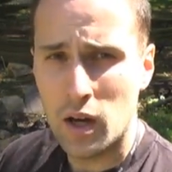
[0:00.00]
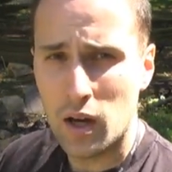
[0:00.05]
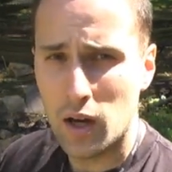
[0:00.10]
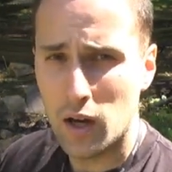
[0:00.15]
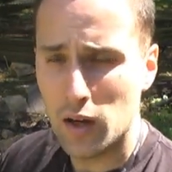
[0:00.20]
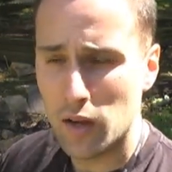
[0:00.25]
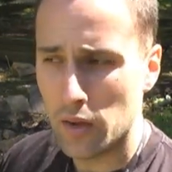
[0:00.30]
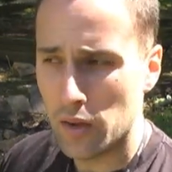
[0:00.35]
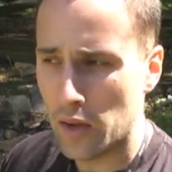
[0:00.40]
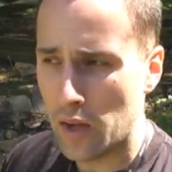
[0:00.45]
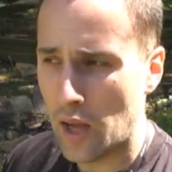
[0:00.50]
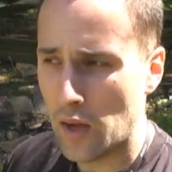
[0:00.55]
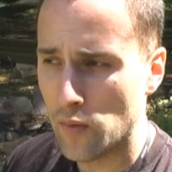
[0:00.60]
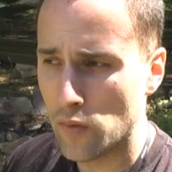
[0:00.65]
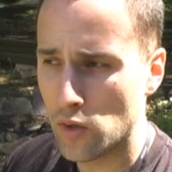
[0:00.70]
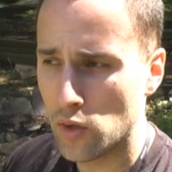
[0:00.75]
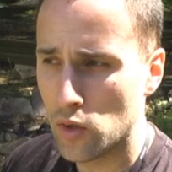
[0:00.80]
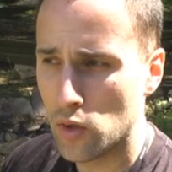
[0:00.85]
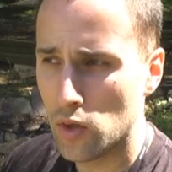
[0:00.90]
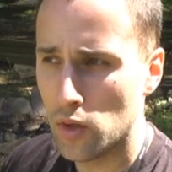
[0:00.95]
uh,
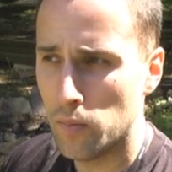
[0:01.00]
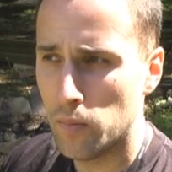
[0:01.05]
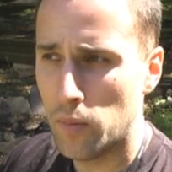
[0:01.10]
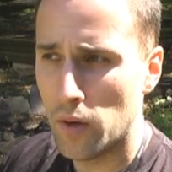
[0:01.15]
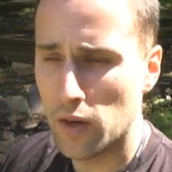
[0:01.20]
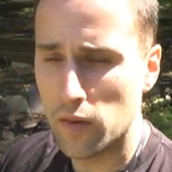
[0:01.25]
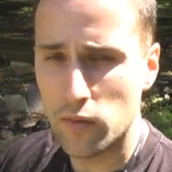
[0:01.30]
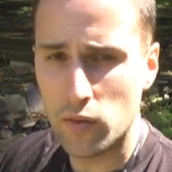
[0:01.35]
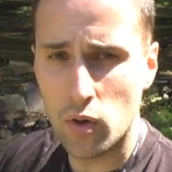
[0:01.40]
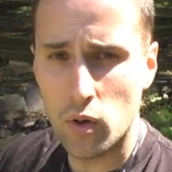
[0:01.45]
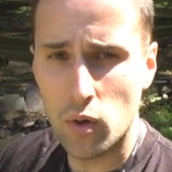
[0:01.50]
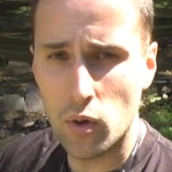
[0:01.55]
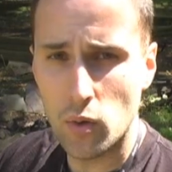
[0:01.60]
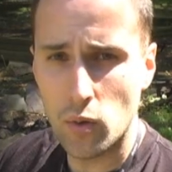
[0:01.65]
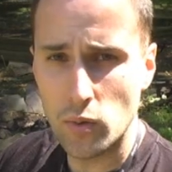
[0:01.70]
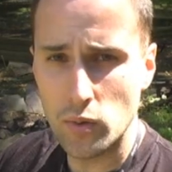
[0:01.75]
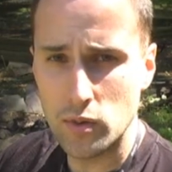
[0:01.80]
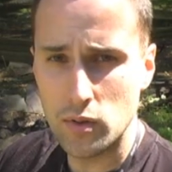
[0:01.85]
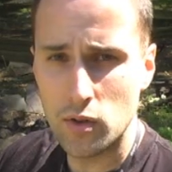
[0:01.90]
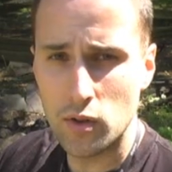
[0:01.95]
have a good bed of
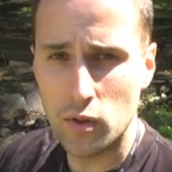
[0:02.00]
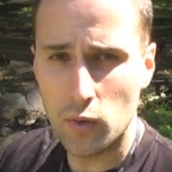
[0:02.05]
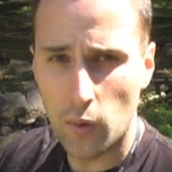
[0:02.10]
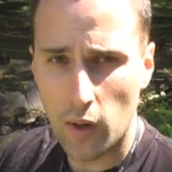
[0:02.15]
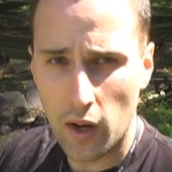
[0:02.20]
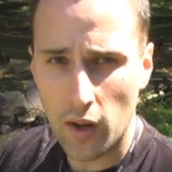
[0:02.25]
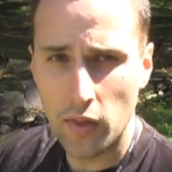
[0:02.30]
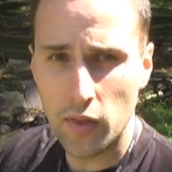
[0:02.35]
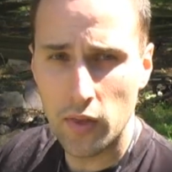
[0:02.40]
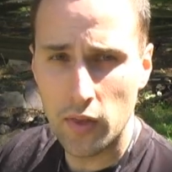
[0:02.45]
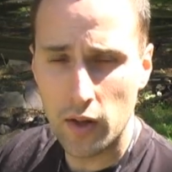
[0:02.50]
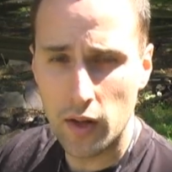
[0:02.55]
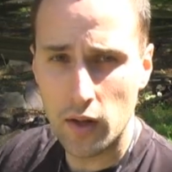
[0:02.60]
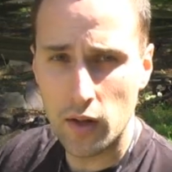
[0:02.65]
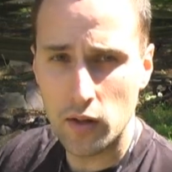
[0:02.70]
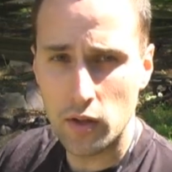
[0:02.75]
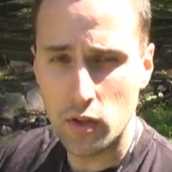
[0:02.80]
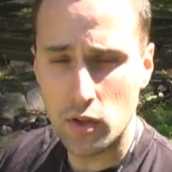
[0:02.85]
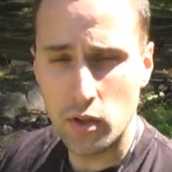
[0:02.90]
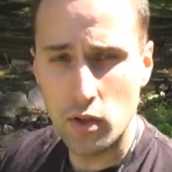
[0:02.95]
coals throughout
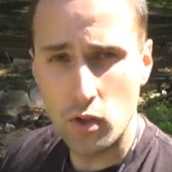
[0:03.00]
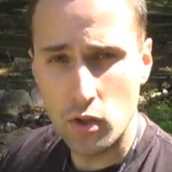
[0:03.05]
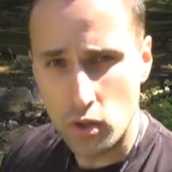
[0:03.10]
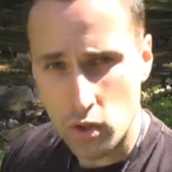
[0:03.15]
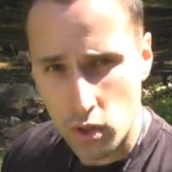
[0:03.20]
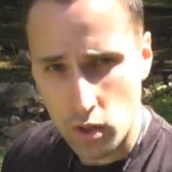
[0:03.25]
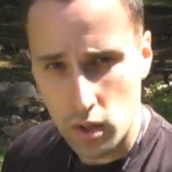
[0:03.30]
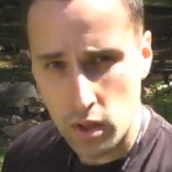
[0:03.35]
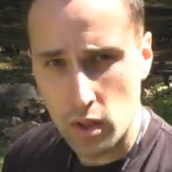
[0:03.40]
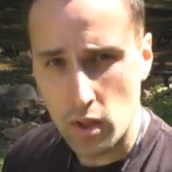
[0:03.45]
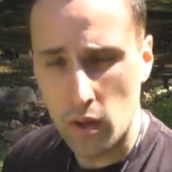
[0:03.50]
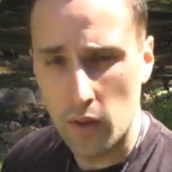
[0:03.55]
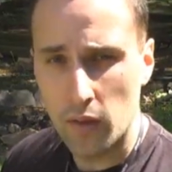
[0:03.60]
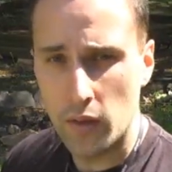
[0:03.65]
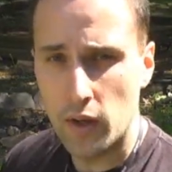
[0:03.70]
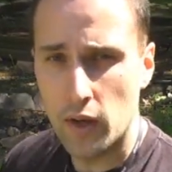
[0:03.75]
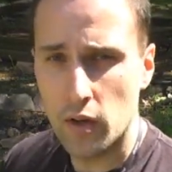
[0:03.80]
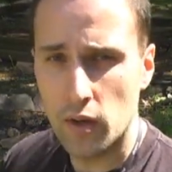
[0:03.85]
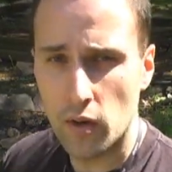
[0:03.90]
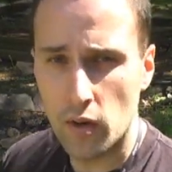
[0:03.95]
there. You can do your cooking
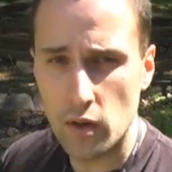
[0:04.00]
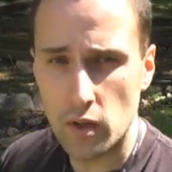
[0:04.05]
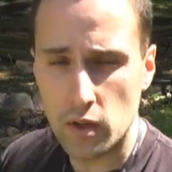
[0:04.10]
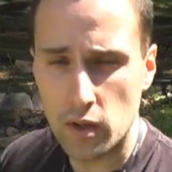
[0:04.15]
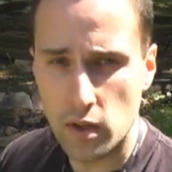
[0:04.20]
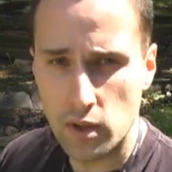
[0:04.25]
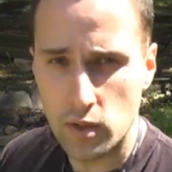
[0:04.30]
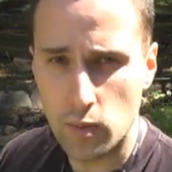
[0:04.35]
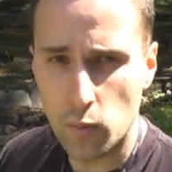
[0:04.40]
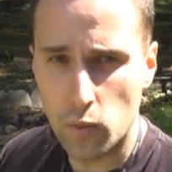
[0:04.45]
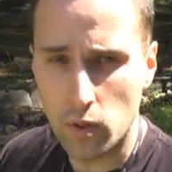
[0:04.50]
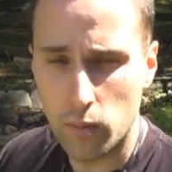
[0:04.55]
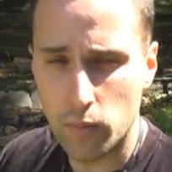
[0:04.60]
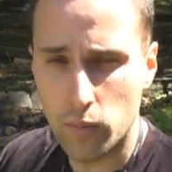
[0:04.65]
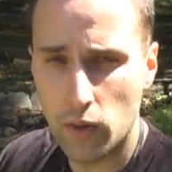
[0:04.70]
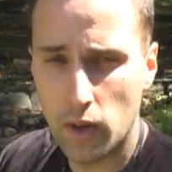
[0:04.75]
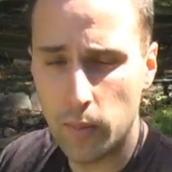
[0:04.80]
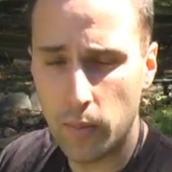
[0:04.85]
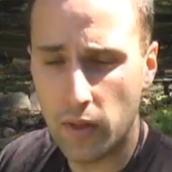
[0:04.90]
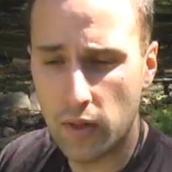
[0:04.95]
on there and all your kitchen work
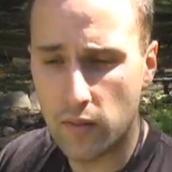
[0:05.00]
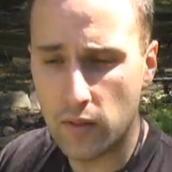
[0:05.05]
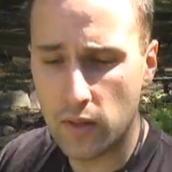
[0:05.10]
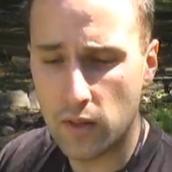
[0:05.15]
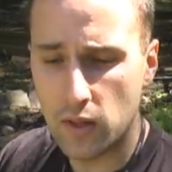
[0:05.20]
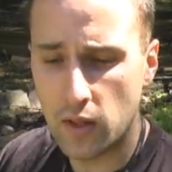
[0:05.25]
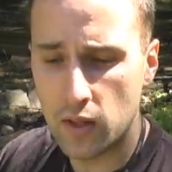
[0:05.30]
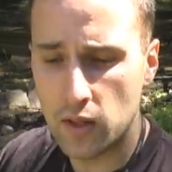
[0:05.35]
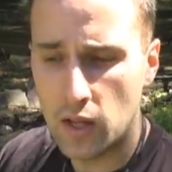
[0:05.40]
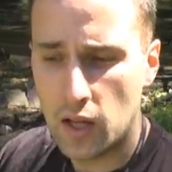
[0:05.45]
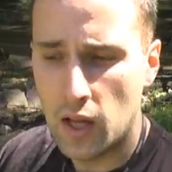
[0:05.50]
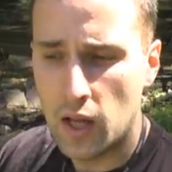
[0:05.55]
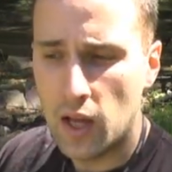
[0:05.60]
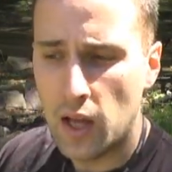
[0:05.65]
prep and everything.